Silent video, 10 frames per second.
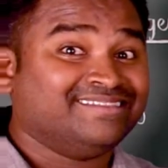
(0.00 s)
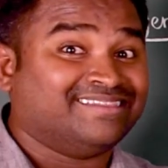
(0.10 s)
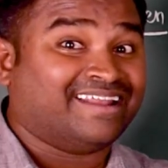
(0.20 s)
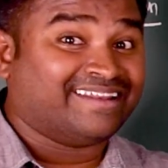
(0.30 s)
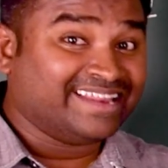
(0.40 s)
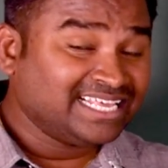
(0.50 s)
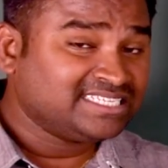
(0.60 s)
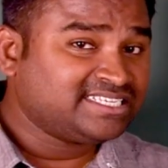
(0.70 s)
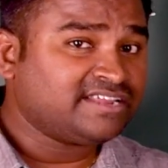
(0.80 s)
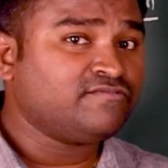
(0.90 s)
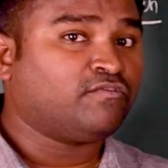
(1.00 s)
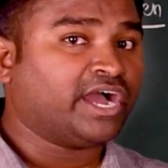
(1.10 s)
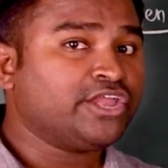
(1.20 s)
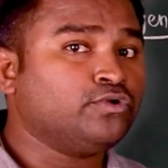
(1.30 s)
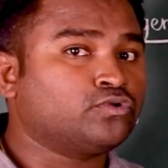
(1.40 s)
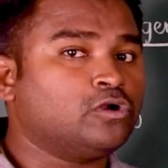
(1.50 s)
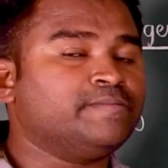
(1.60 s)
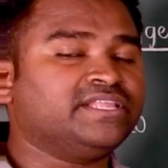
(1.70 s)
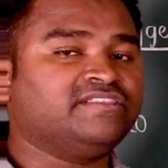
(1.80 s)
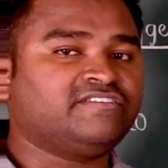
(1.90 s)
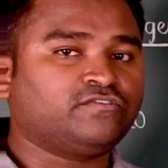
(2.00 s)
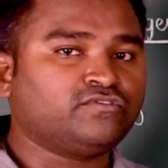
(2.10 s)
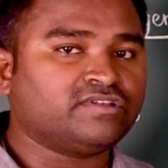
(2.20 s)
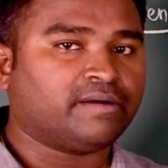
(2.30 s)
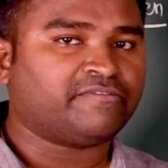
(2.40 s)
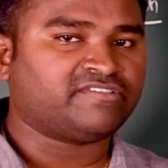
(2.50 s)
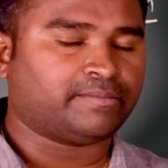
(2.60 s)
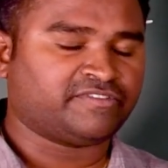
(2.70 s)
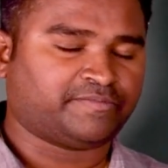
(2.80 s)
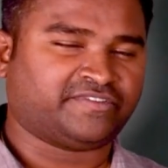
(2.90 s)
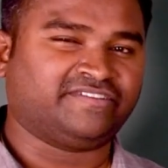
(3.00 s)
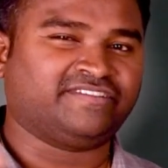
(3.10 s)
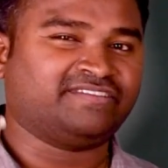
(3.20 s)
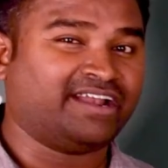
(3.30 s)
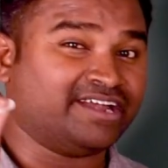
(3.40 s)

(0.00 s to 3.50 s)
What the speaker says: The reason why you told me these two substances are